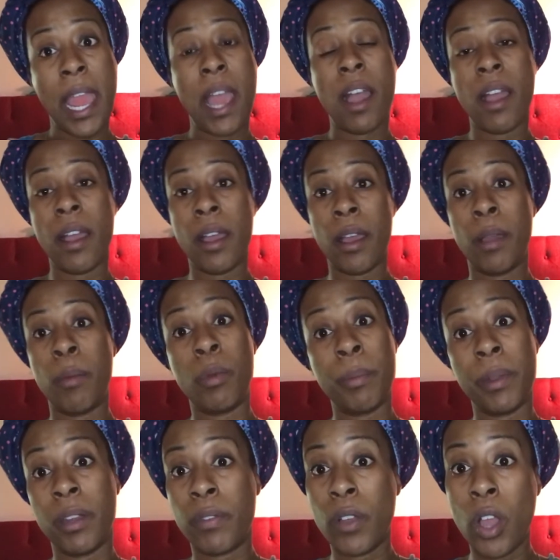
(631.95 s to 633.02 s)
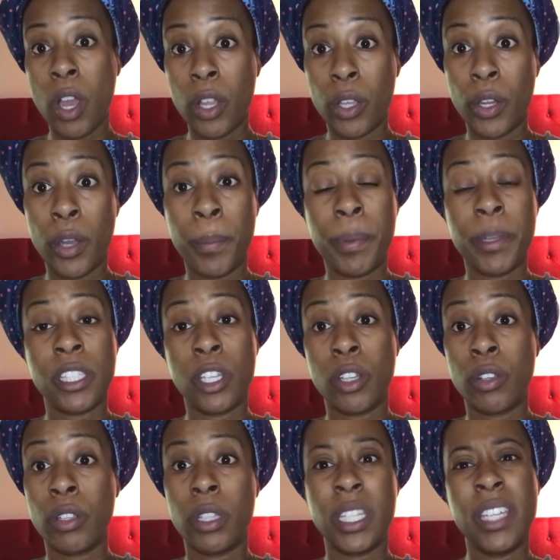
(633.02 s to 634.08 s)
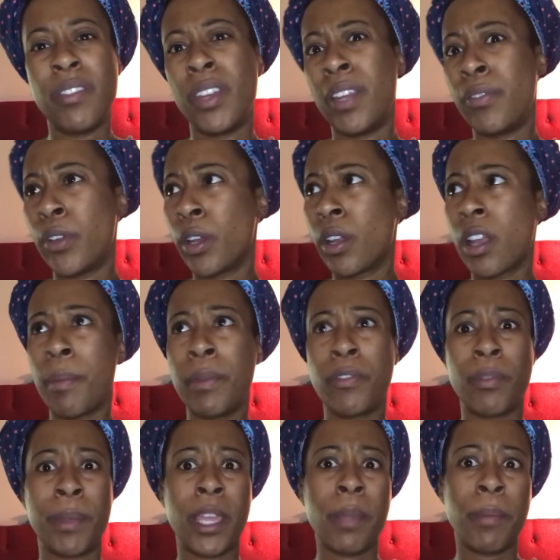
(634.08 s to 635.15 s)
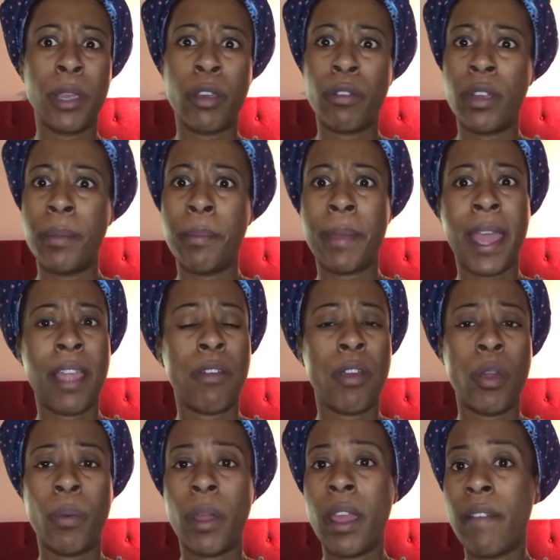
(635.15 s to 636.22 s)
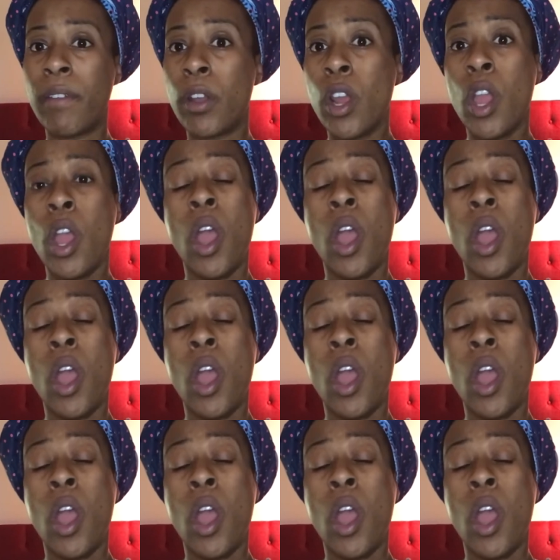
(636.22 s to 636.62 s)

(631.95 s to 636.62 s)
woman of color, particularly, even if you're coming from an immigrant background, whatever,